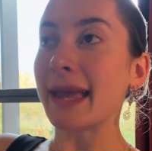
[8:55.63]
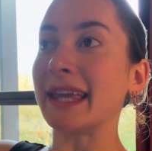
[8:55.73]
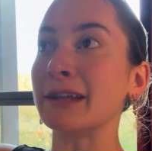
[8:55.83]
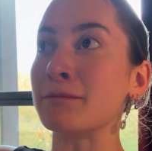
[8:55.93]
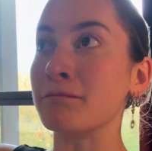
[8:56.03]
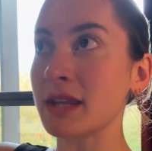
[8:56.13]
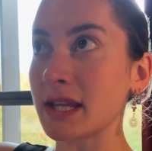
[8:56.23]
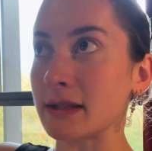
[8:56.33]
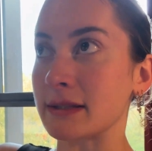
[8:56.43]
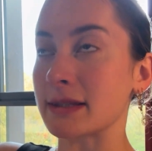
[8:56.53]
It
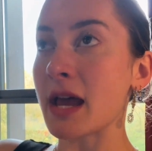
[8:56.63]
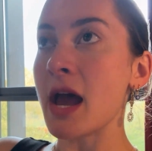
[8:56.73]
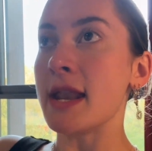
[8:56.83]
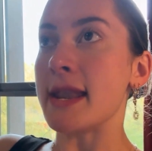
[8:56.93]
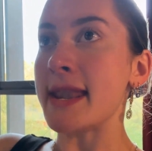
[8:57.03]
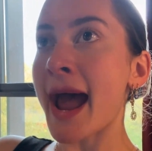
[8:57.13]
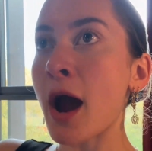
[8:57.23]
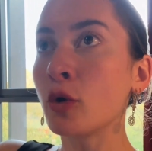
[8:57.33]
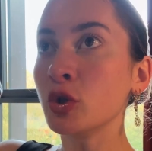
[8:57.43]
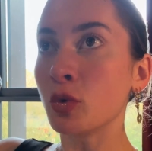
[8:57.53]
means
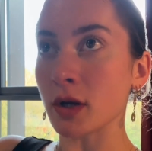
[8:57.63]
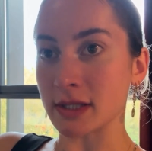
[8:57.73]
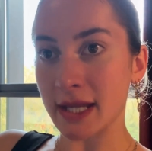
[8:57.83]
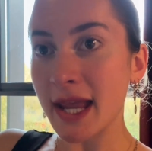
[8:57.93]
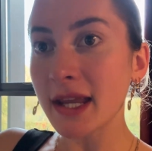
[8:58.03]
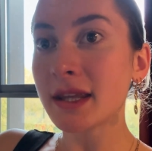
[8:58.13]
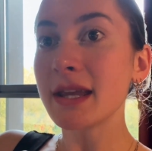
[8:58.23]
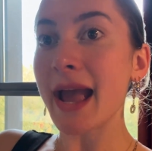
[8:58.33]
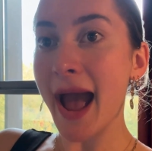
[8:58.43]
now you are taking